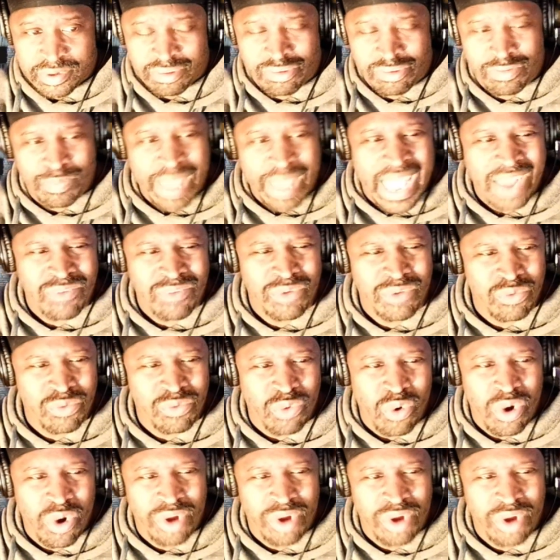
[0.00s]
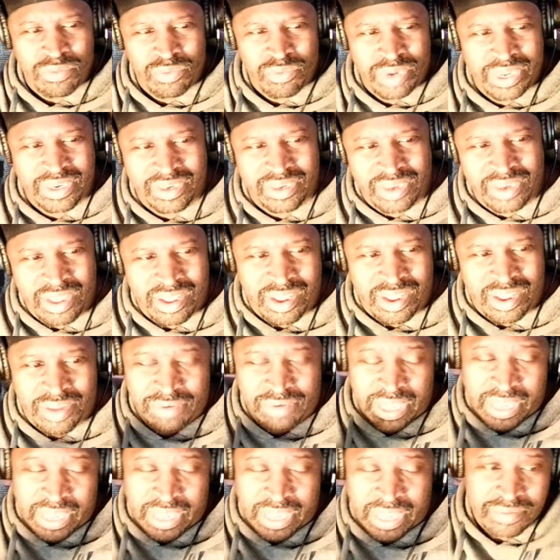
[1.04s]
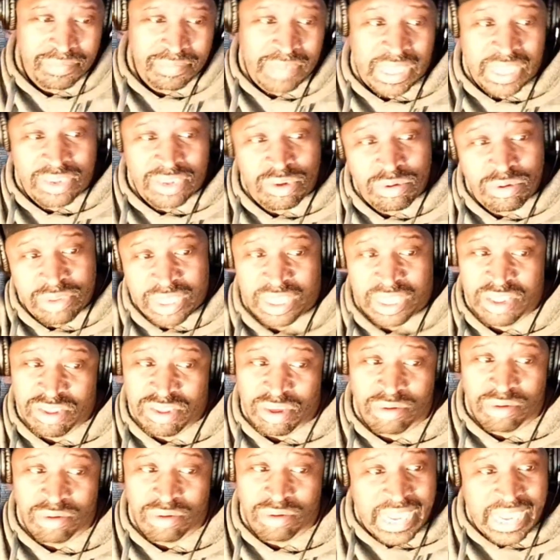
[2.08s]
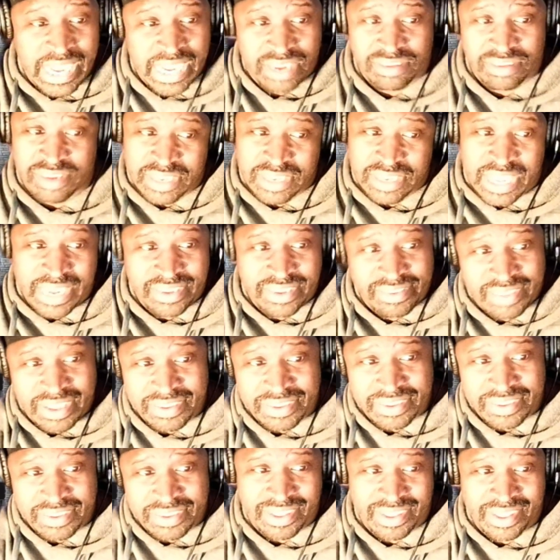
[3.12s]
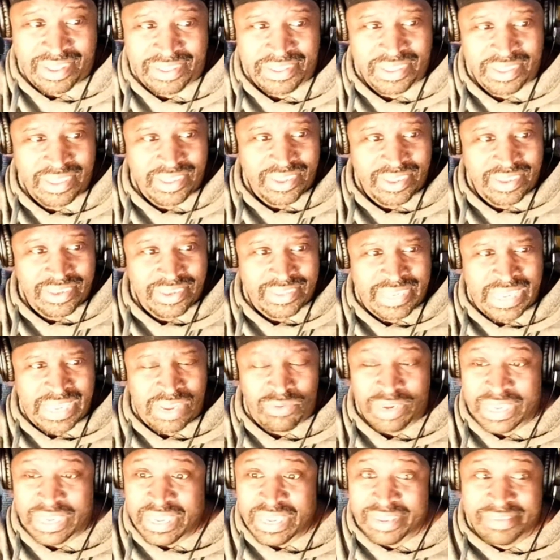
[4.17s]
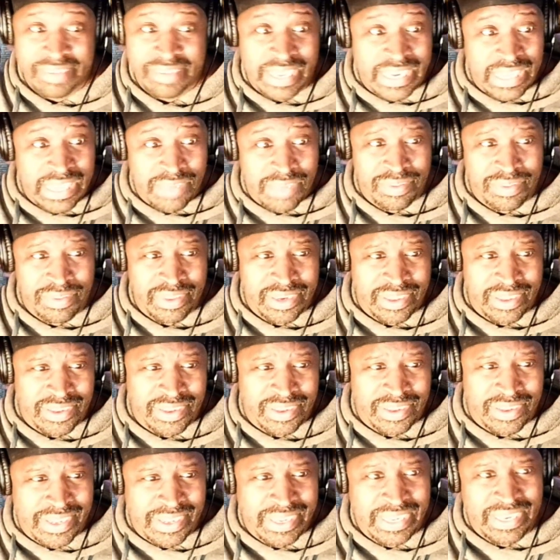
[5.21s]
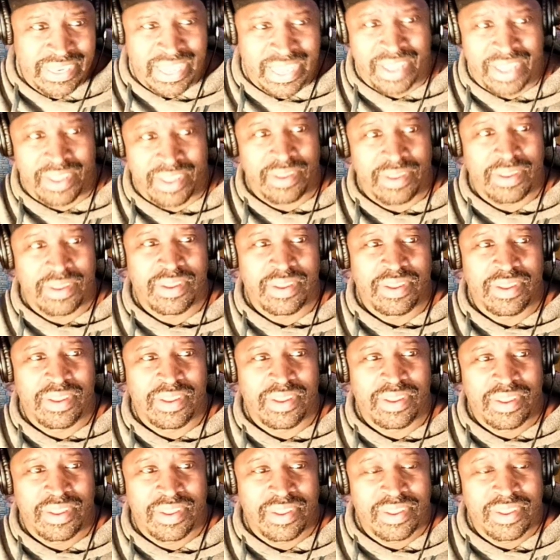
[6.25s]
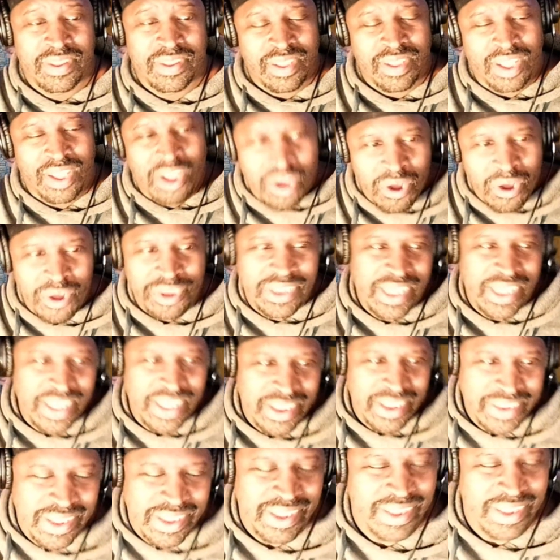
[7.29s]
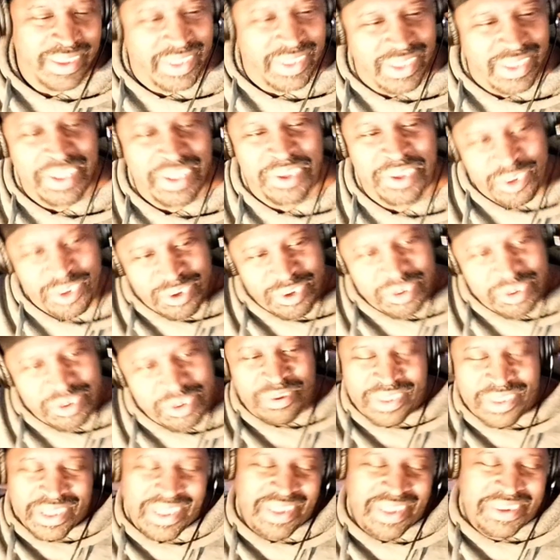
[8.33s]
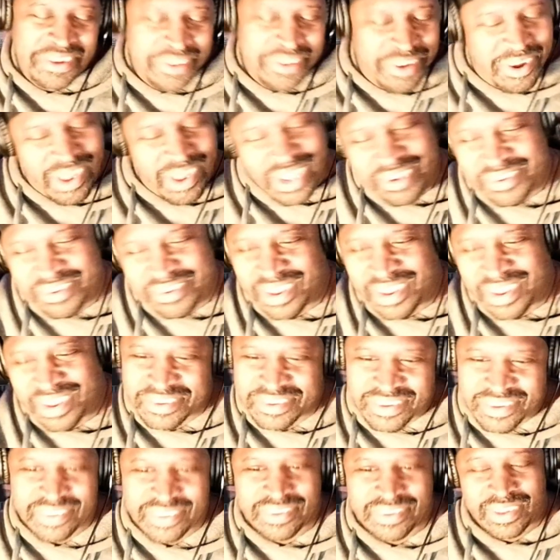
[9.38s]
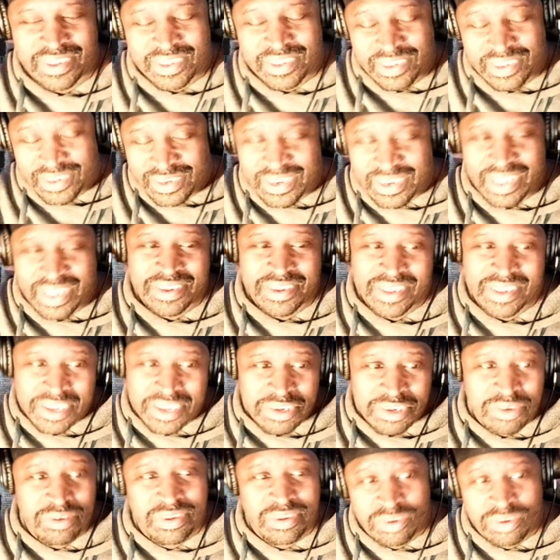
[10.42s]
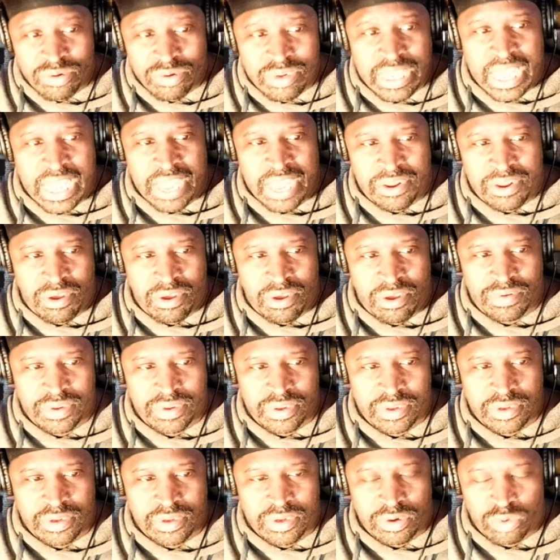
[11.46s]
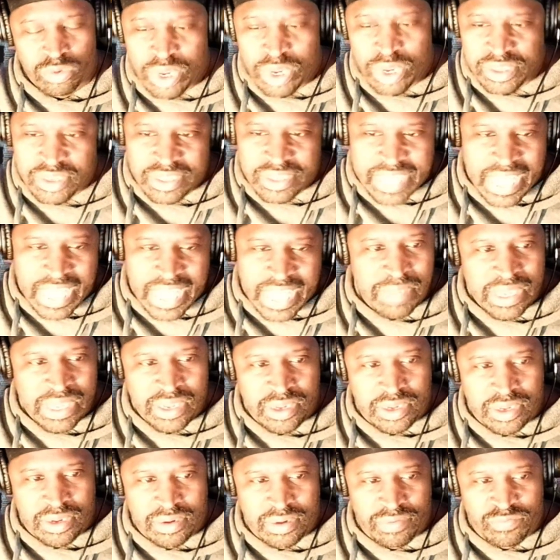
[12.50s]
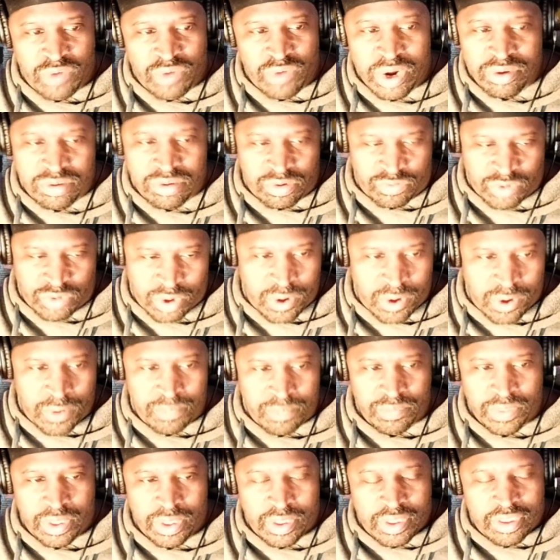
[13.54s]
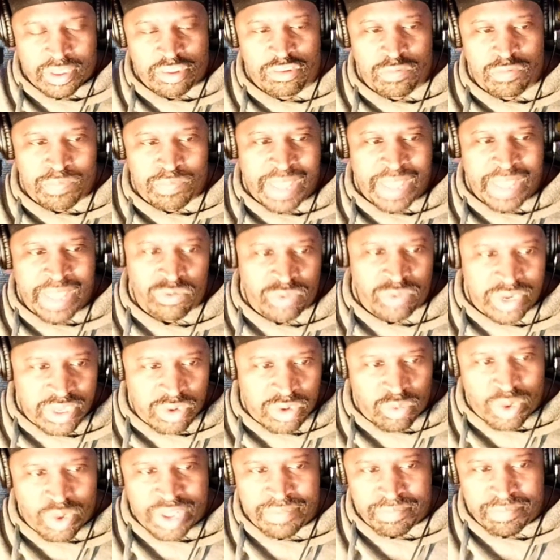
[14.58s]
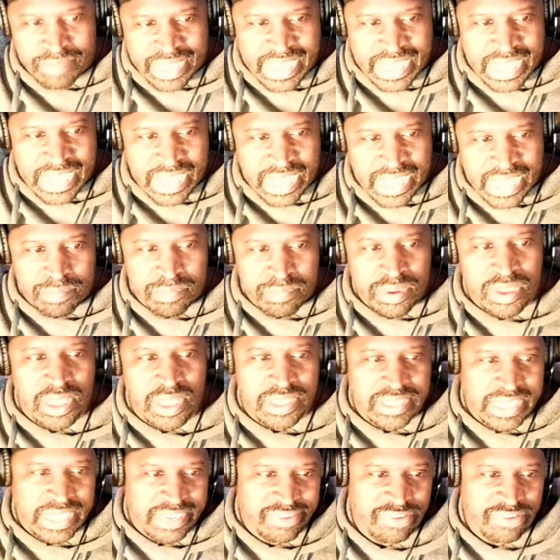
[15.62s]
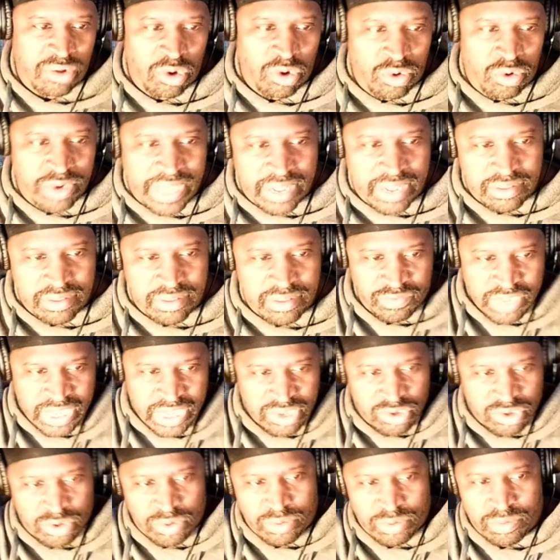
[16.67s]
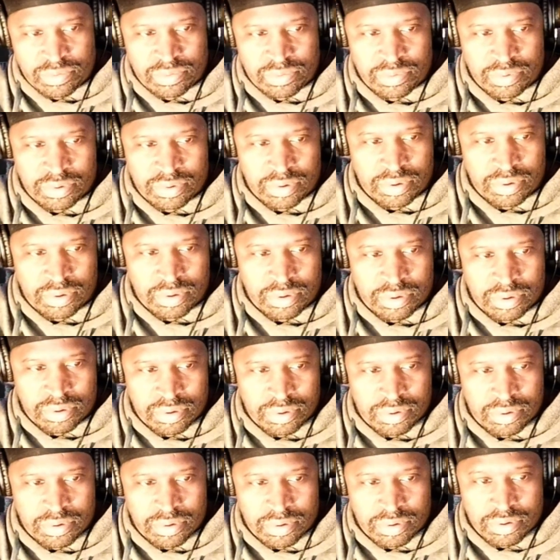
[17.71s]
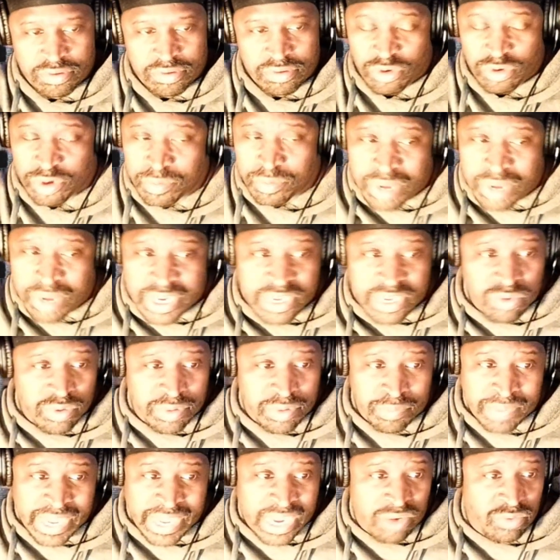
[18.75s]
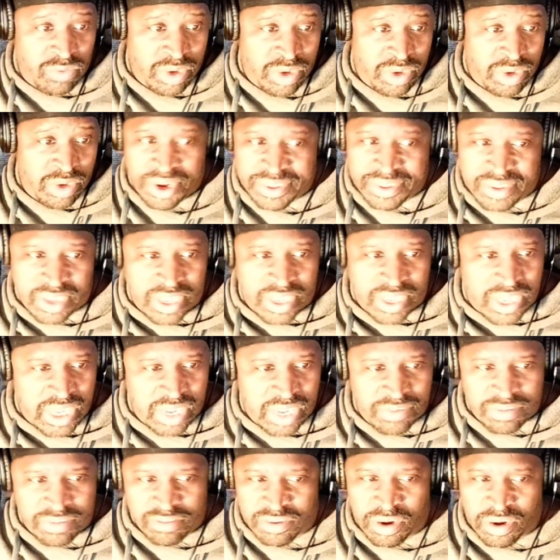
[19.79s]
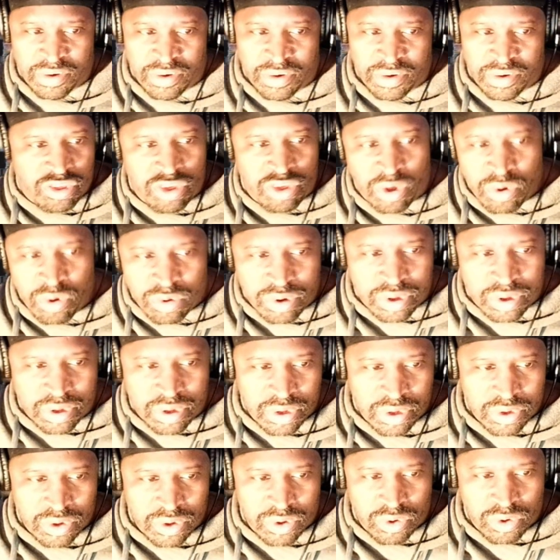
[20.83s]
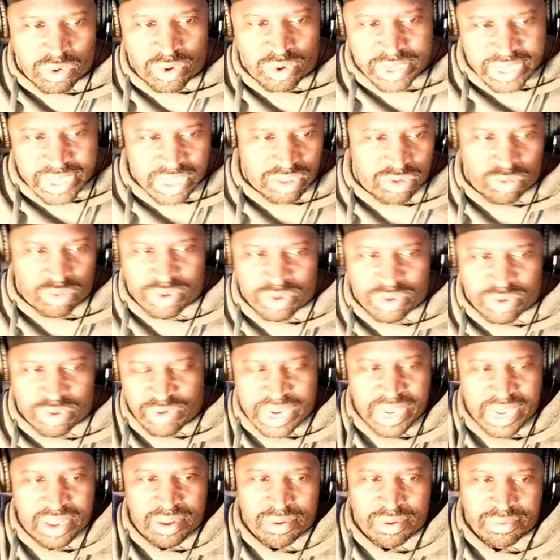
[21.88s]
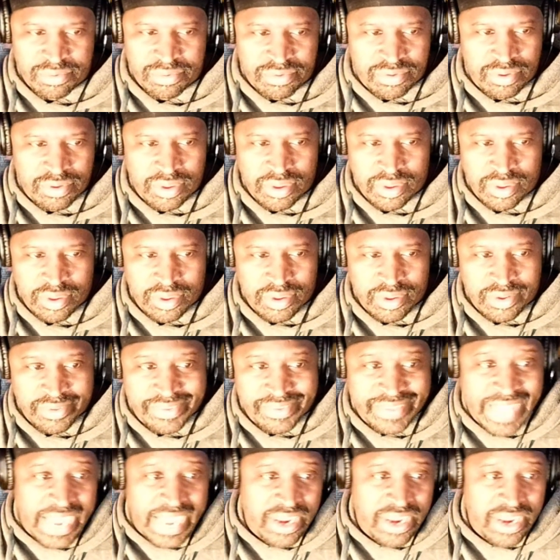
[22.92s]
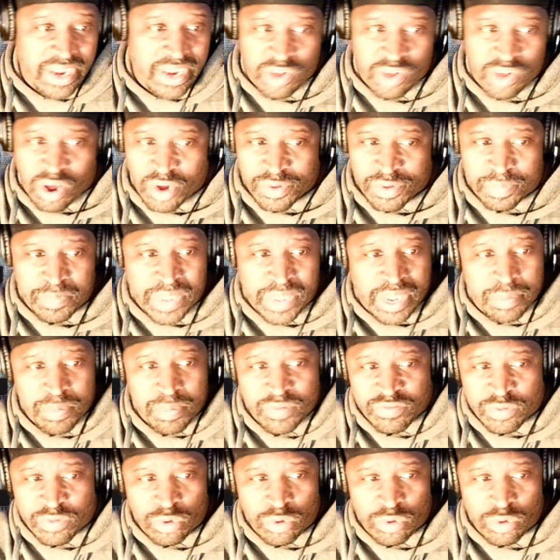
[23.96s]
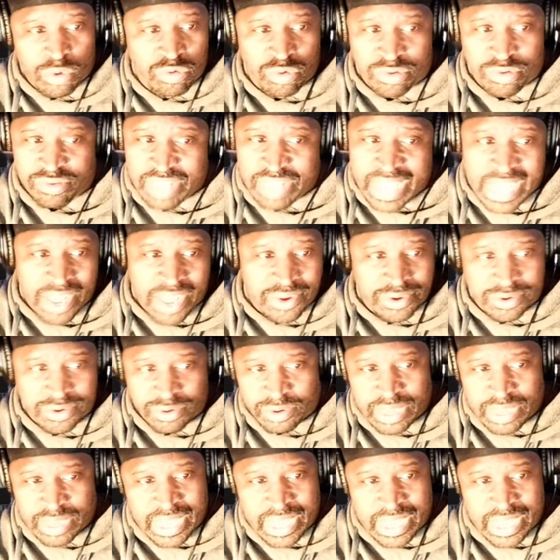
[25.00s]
Smack reward him with love, like, man, you did your thing tonight, such and such. Then when he seen he was in the clear, he like, oh, yeah, I tried this. He like, yeah, you got off. What did that mean? First of all, Smack really wasn't mad because they sold out the venue. So the money was made regardless of if Surf choke or get through his rounds. Second of all, the pay-per-views was out